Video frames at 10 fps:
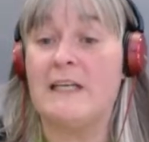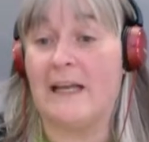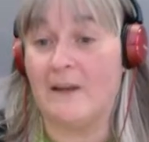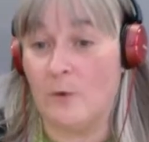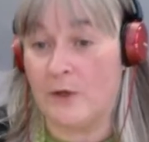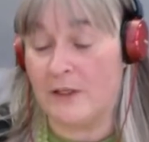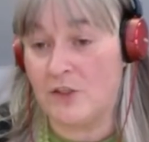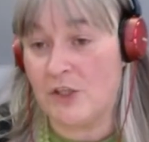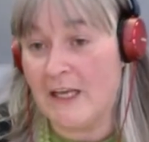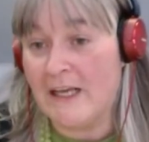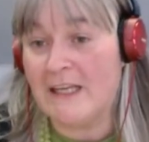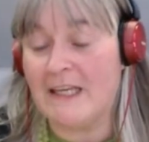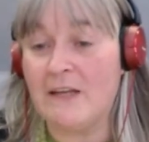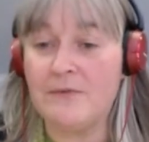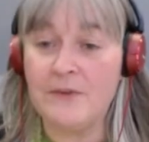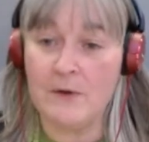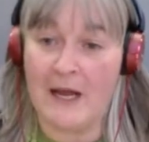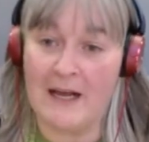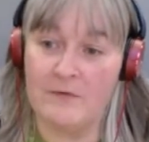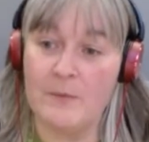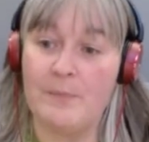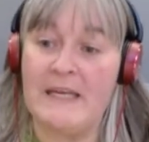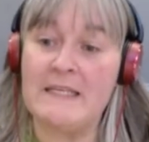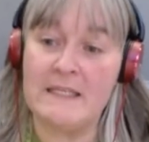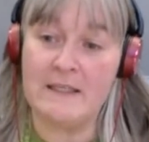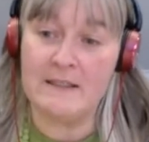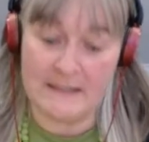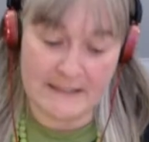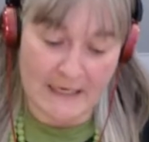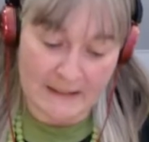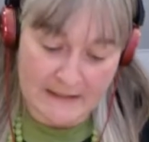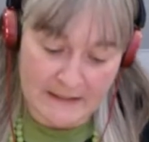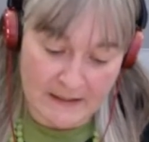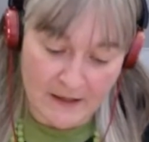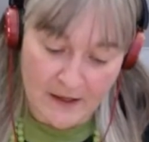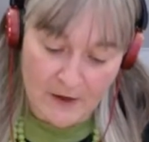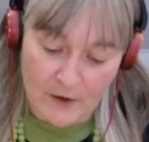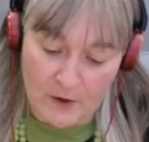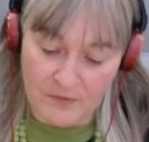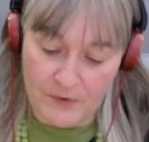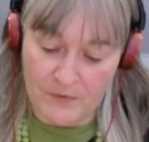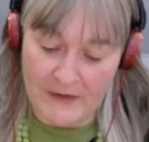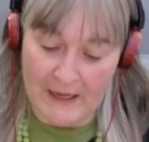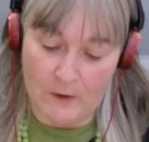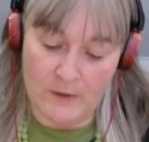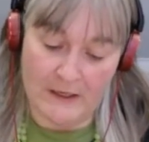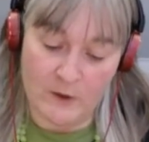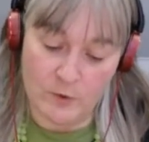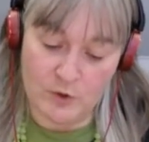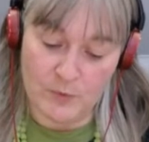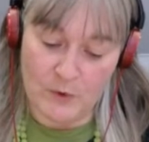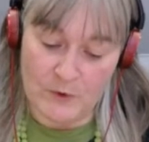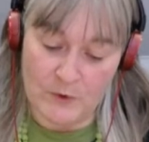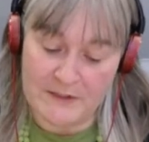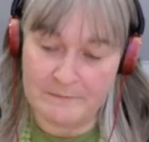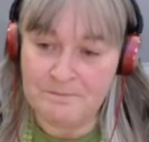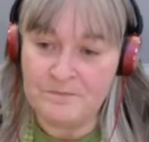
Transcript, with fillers: language if you have a basic understanding of, of how language works.